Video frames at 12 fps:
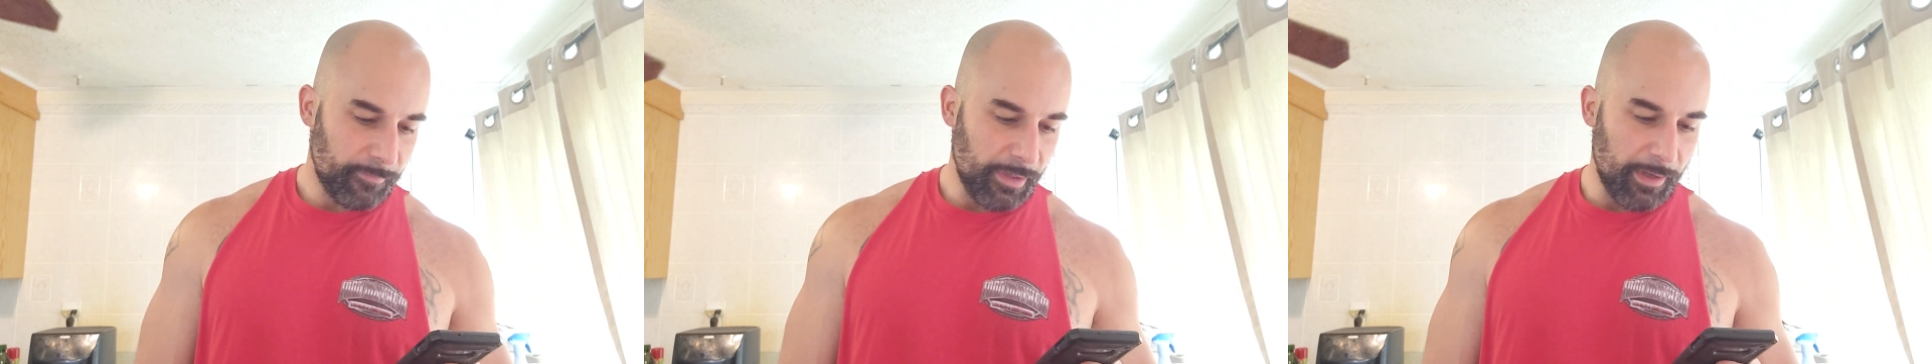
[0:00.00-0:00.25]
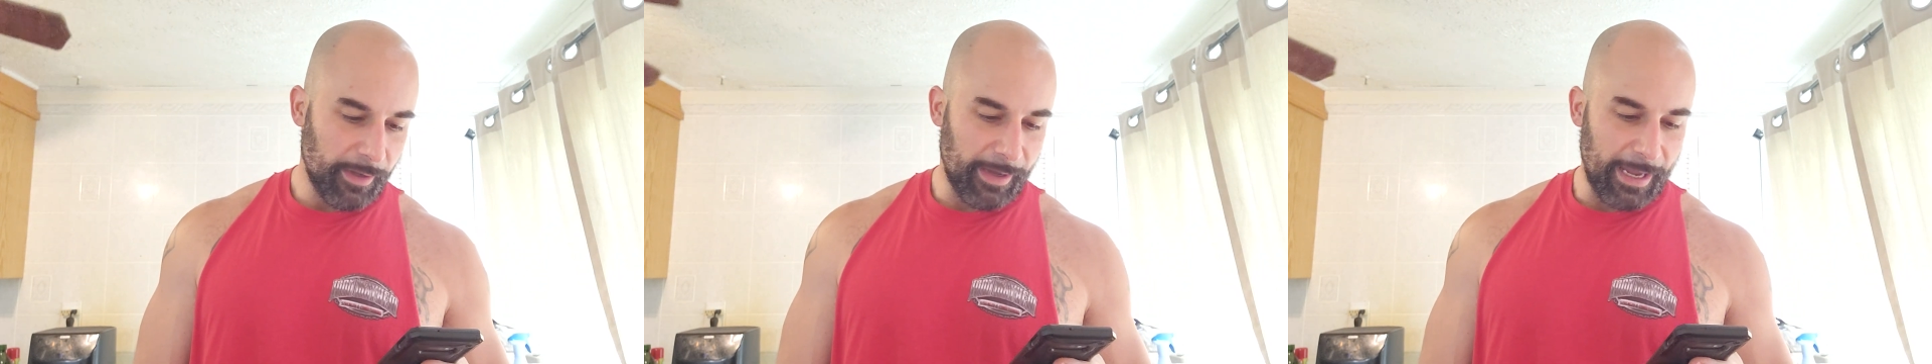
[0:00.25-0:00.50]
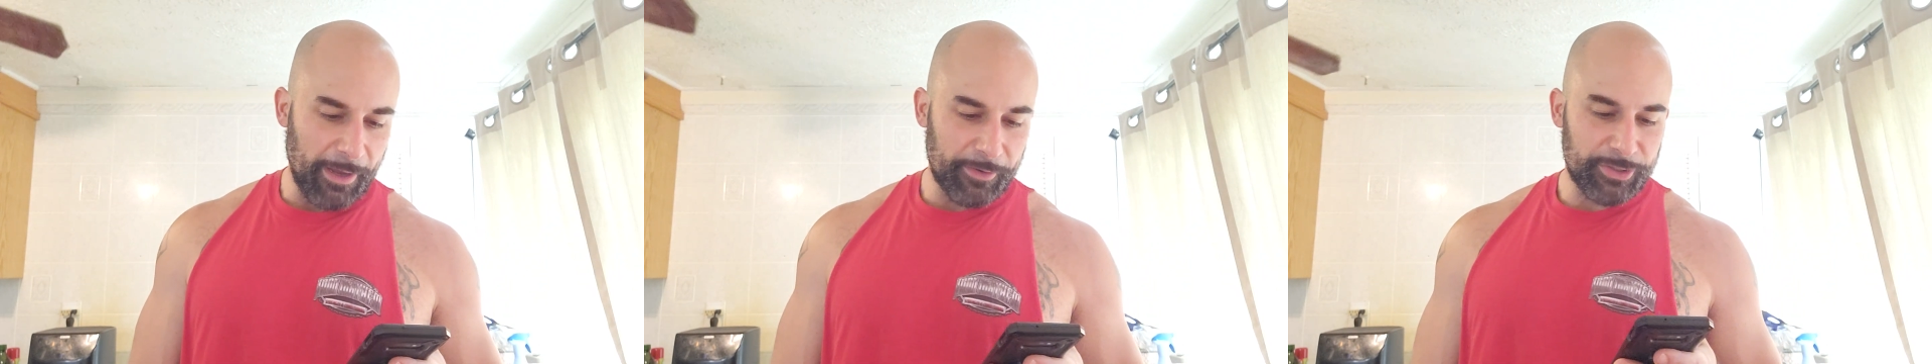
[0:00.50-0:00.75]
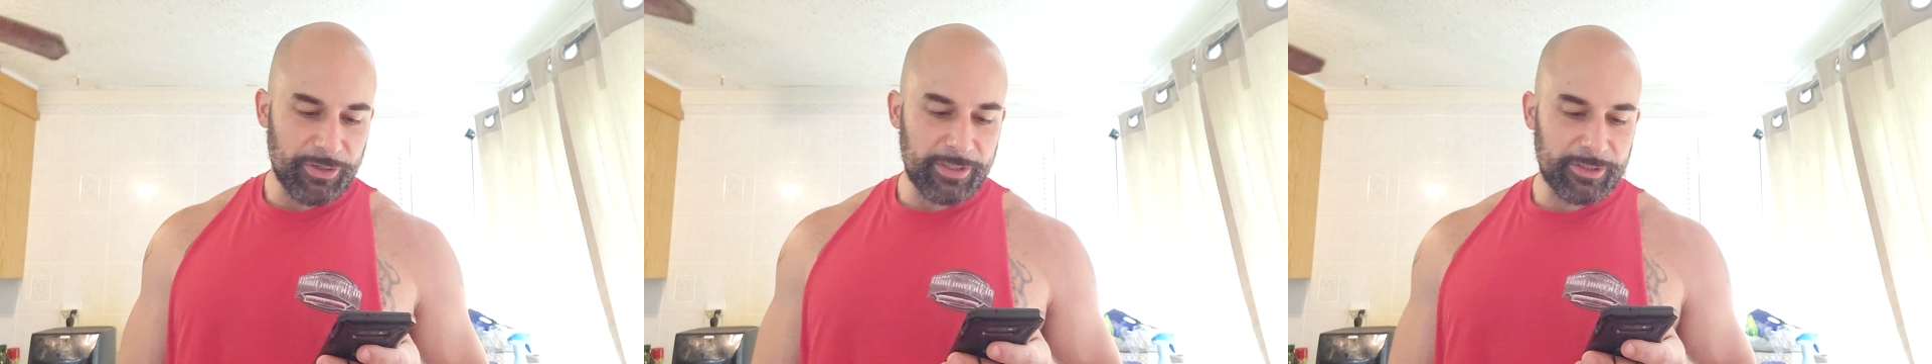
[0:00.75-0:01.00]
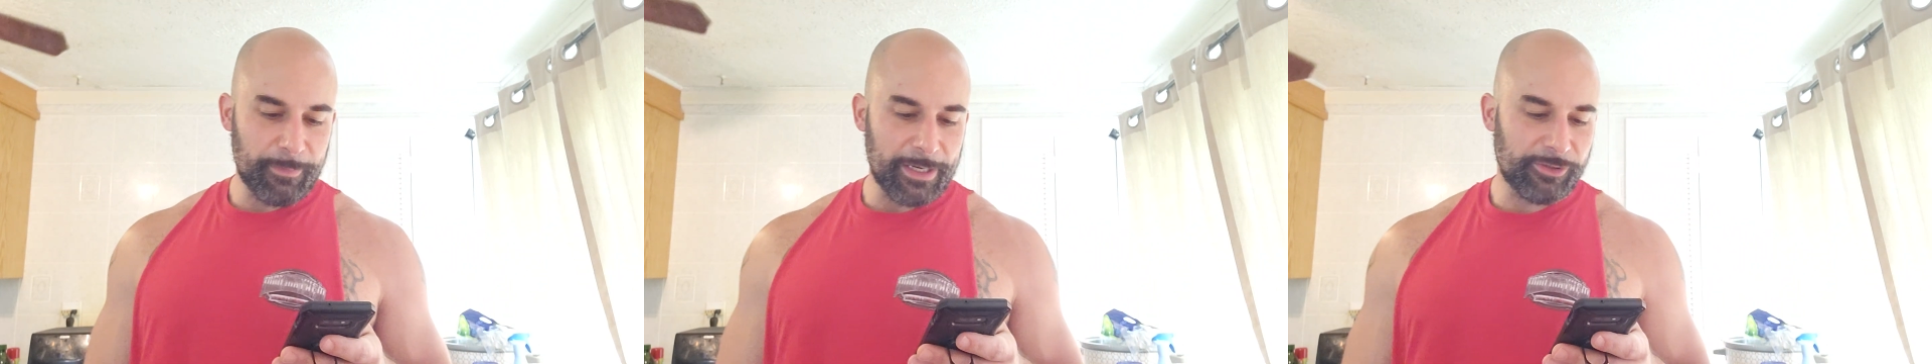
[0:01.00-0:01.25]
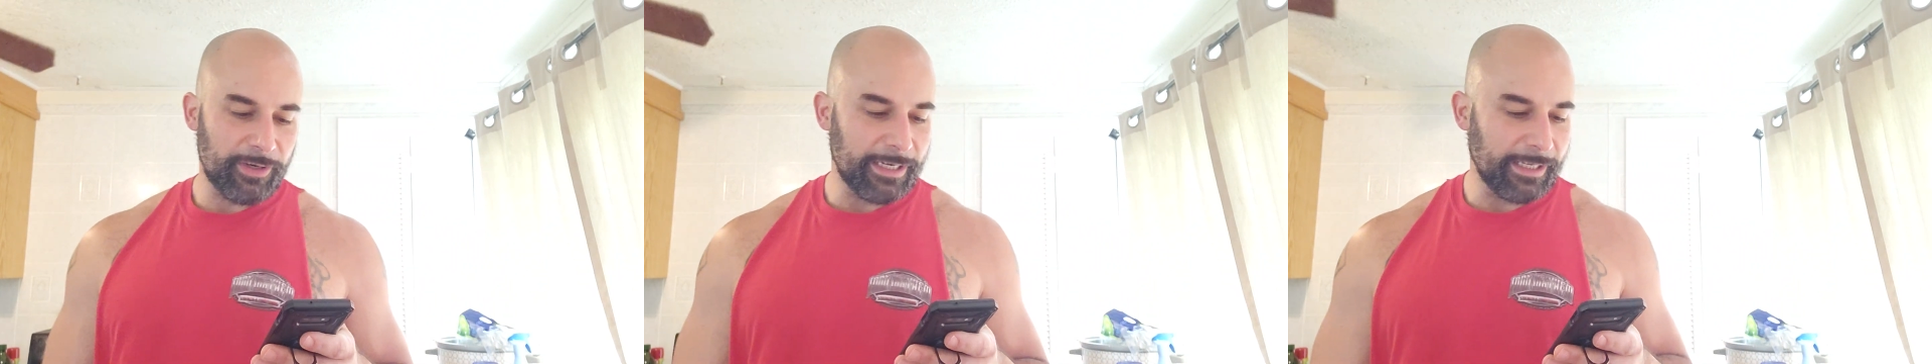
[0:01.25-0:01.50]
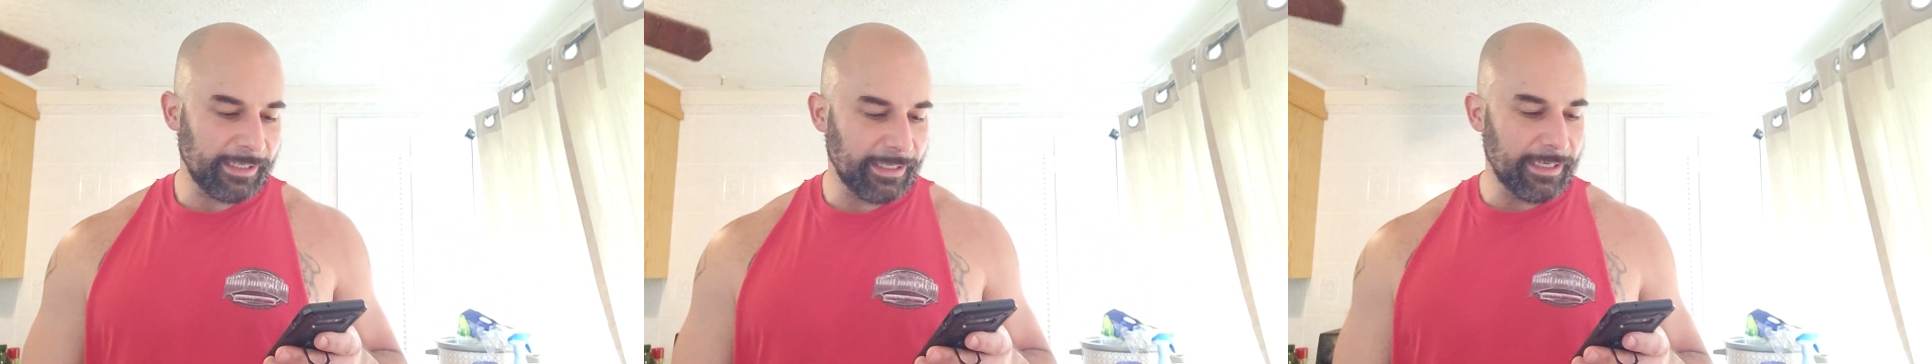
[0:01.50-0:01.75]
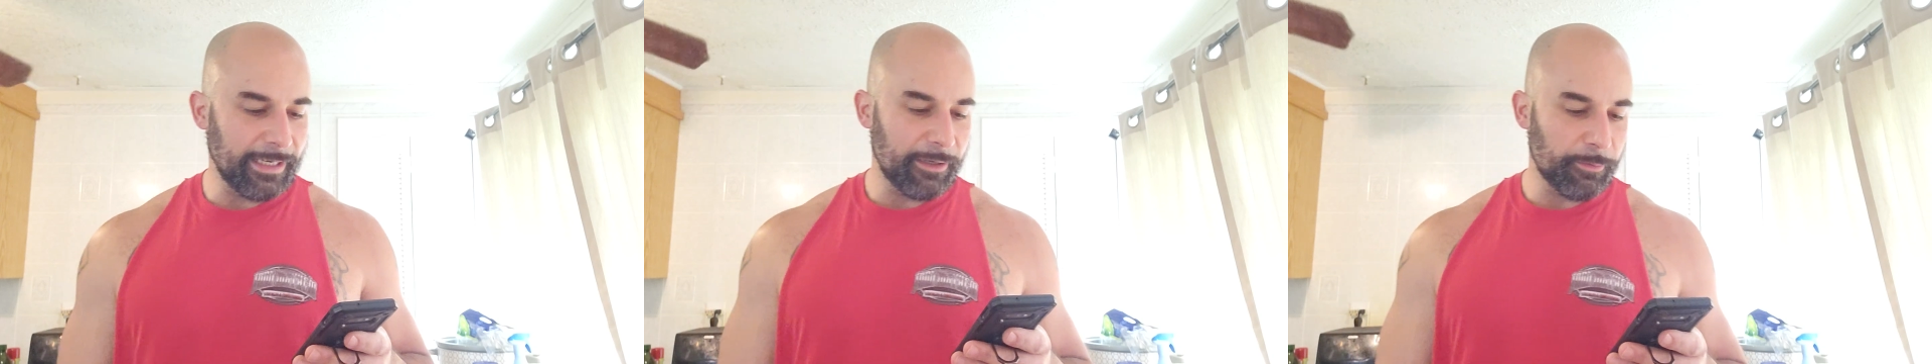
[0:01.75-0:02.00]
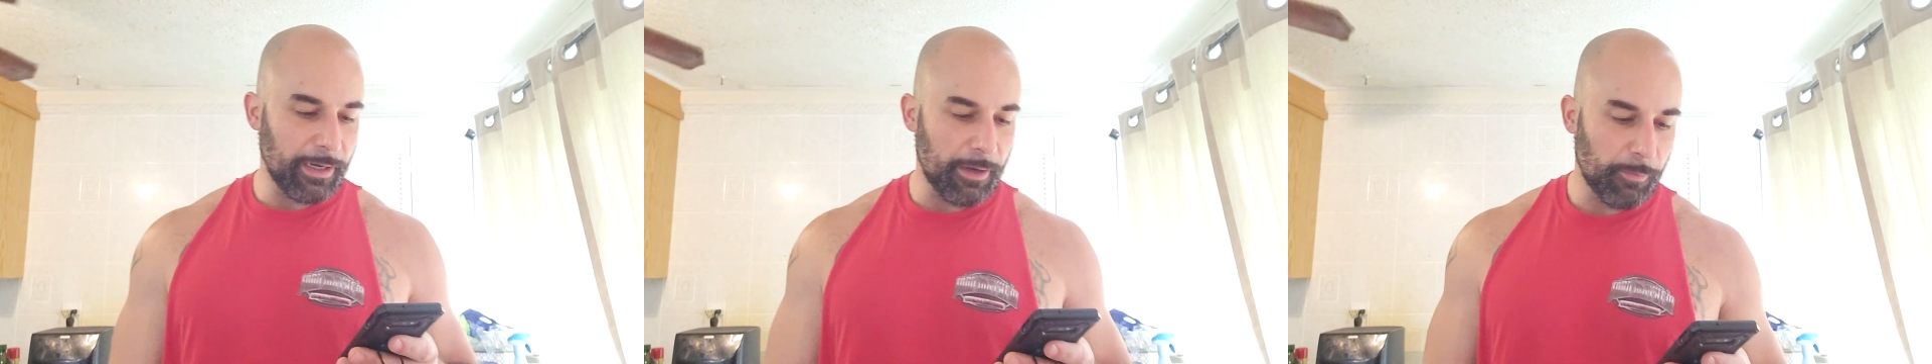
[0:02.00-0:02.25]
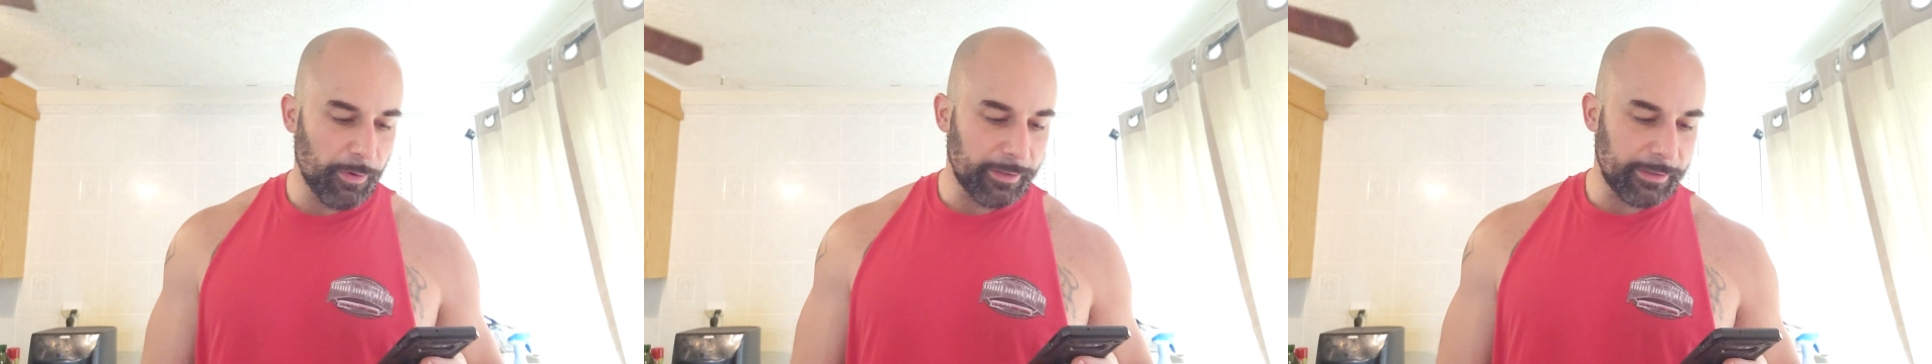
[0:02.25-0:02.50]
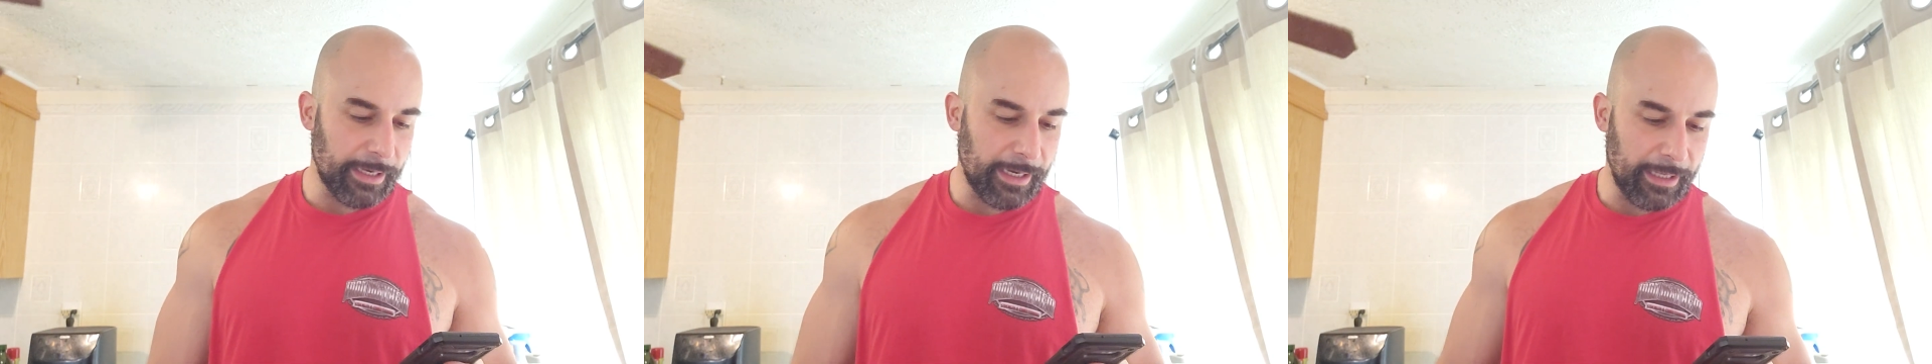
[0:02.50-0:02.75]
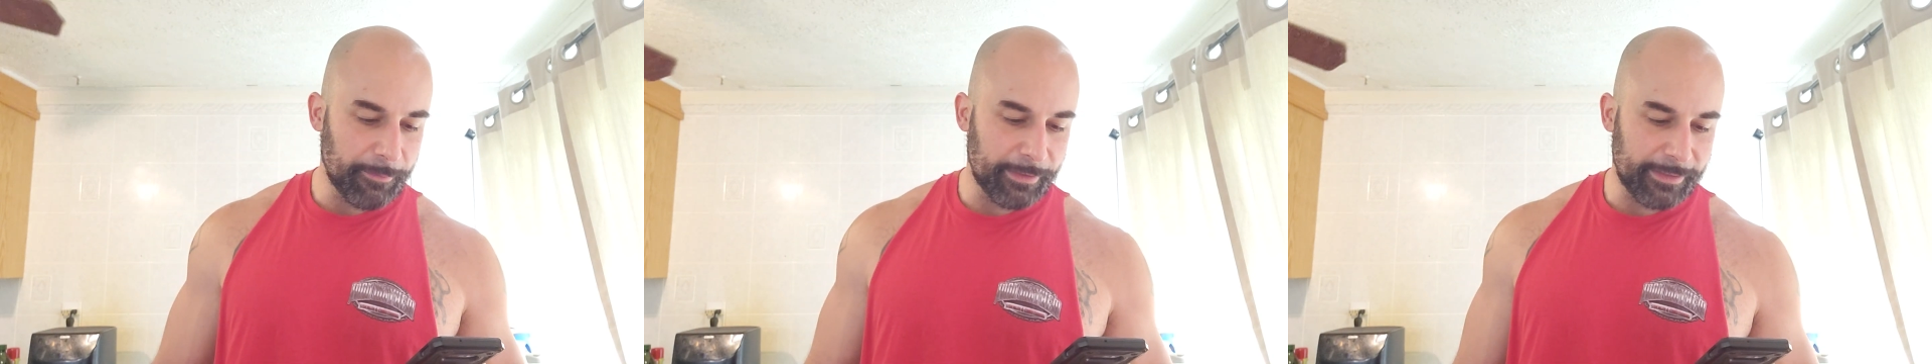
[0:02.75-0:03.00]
How to structure my training and eating when I work 9 a.m.